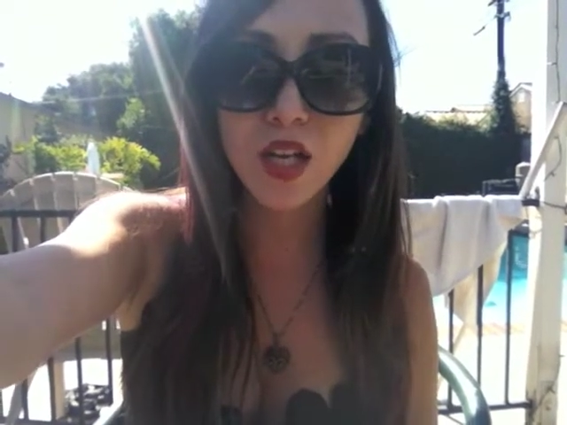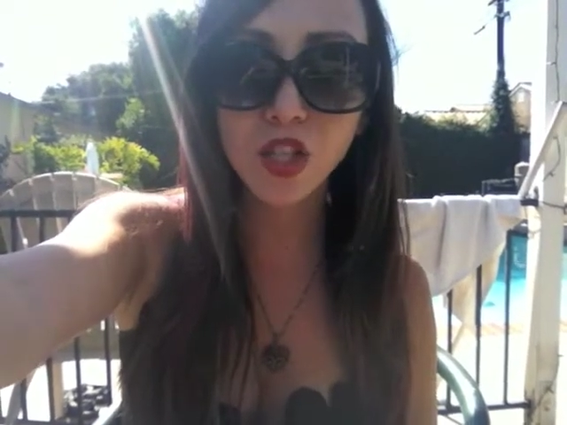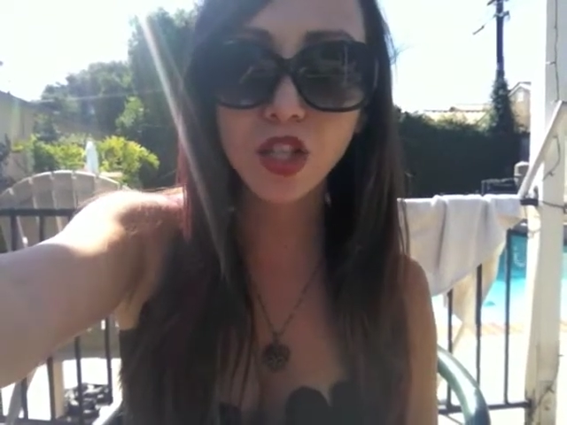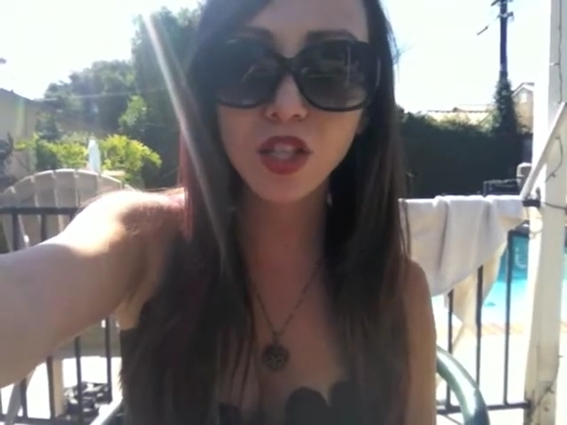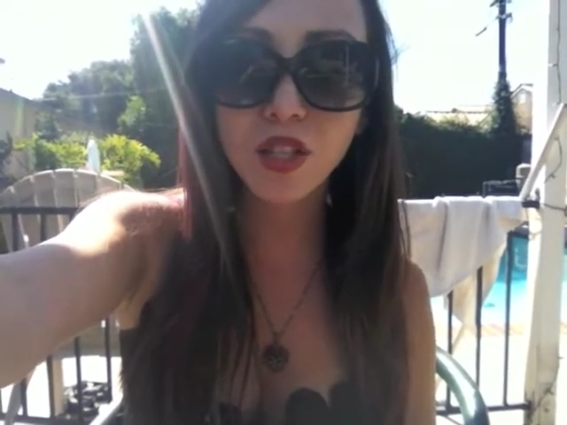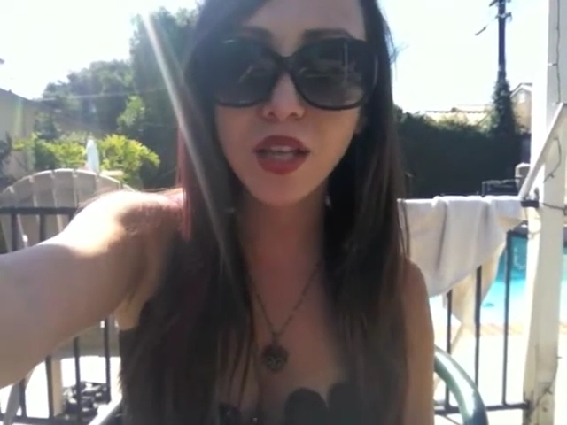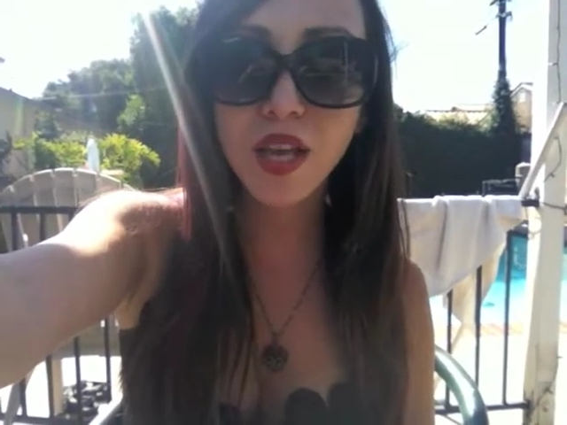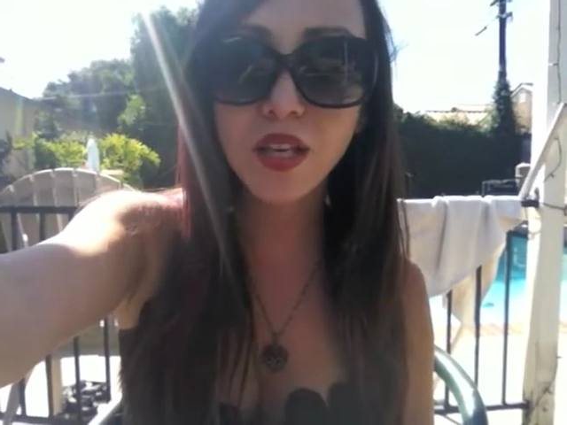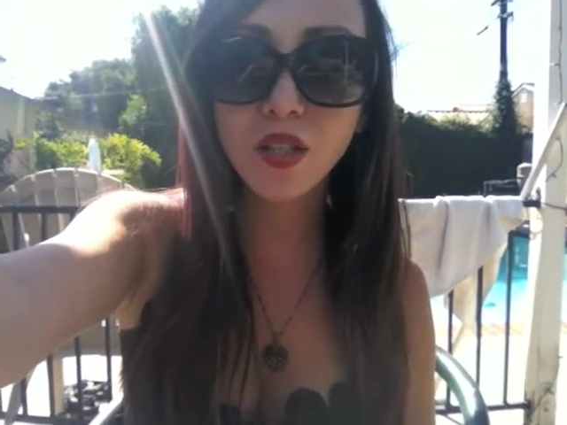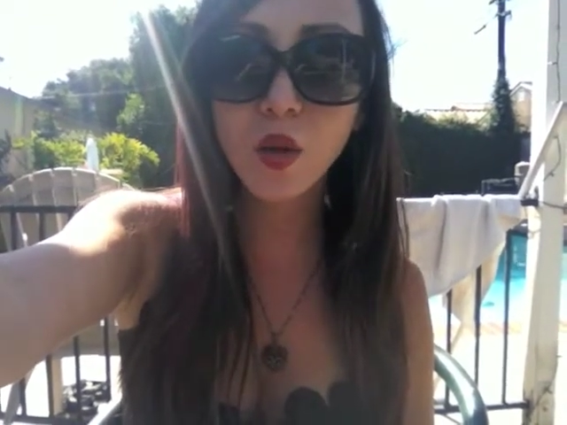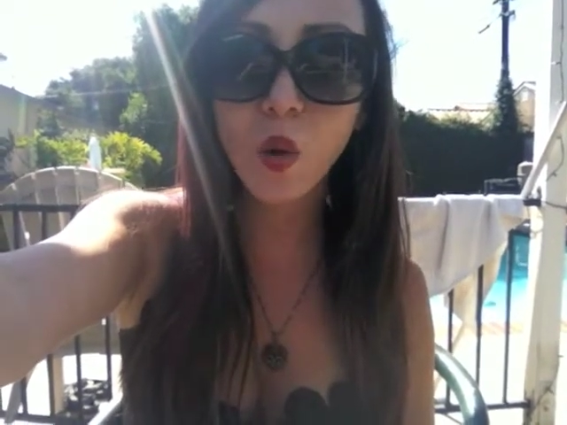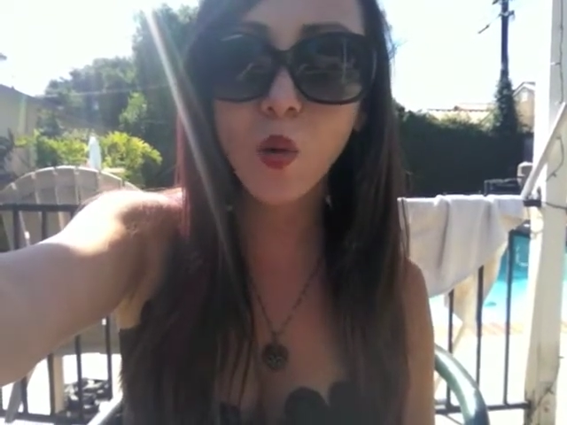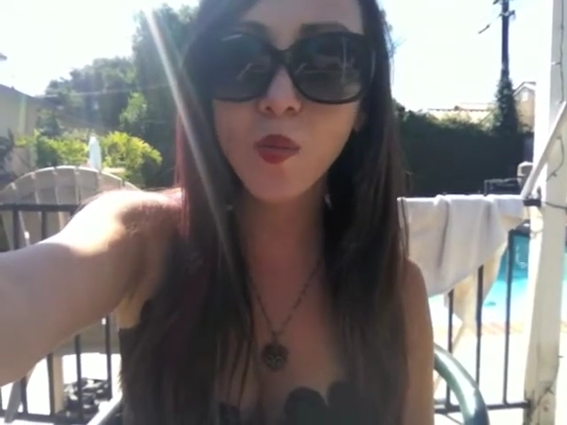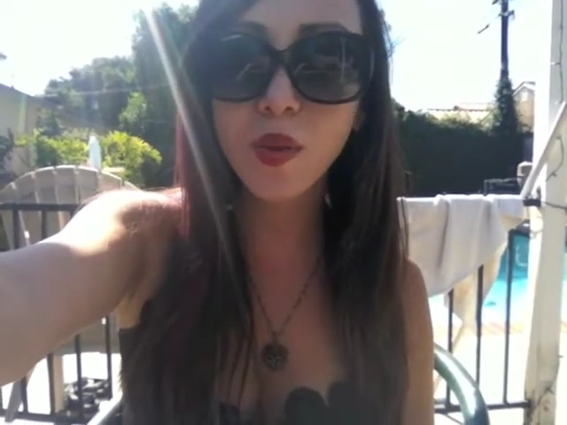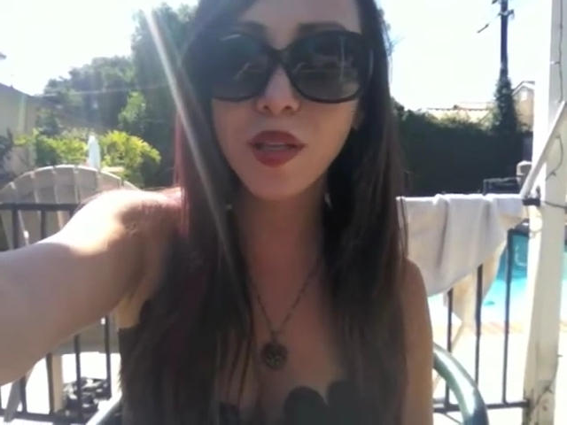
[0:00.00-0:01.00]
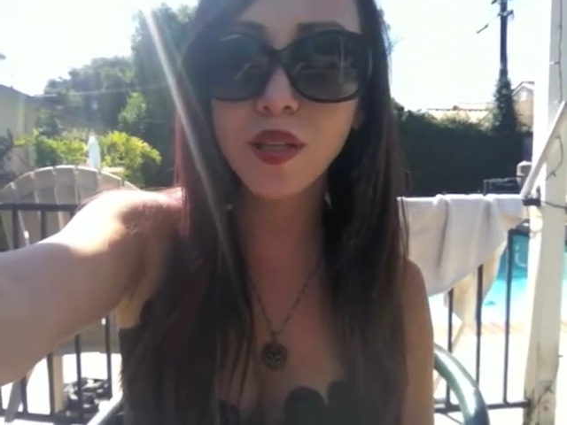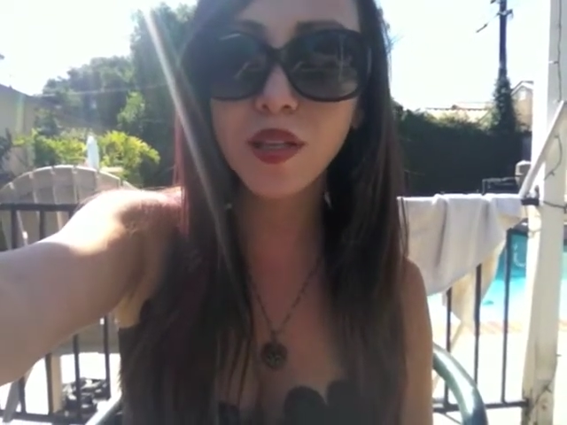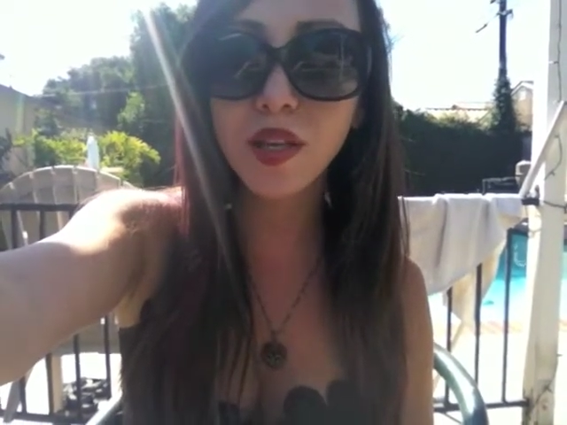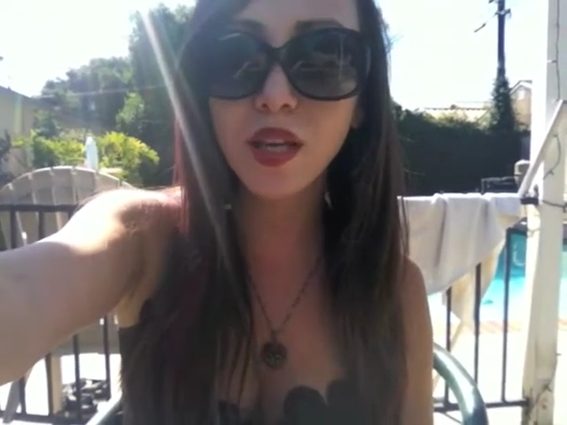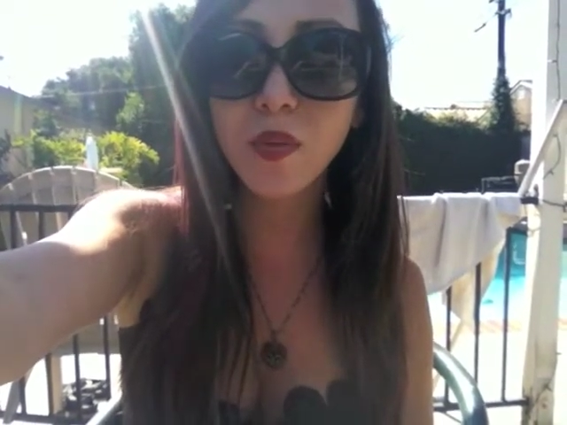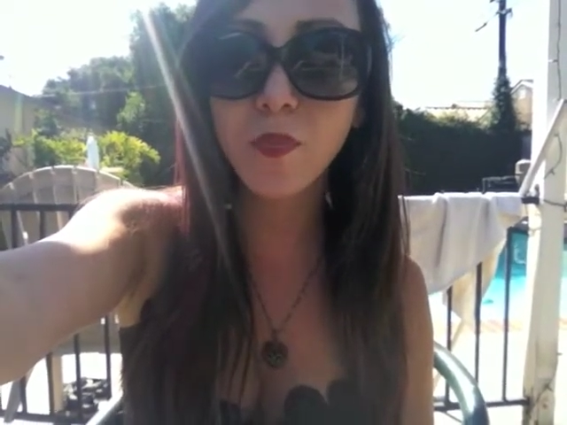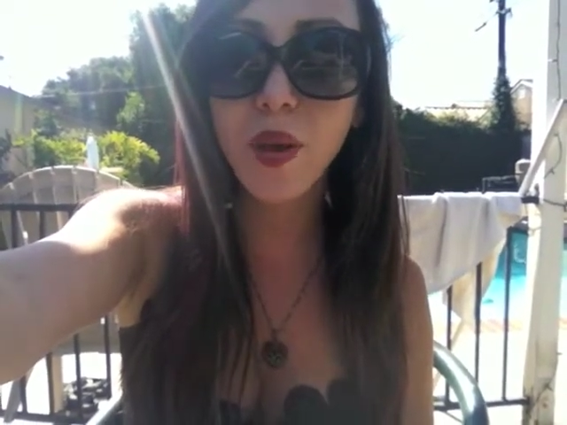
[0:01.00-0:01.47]
She then told me the
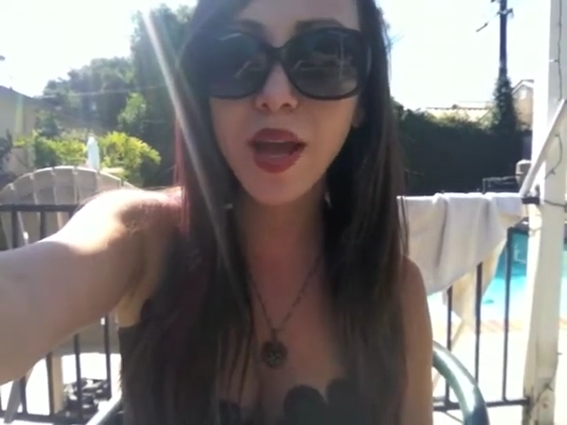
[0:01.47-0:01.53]
gig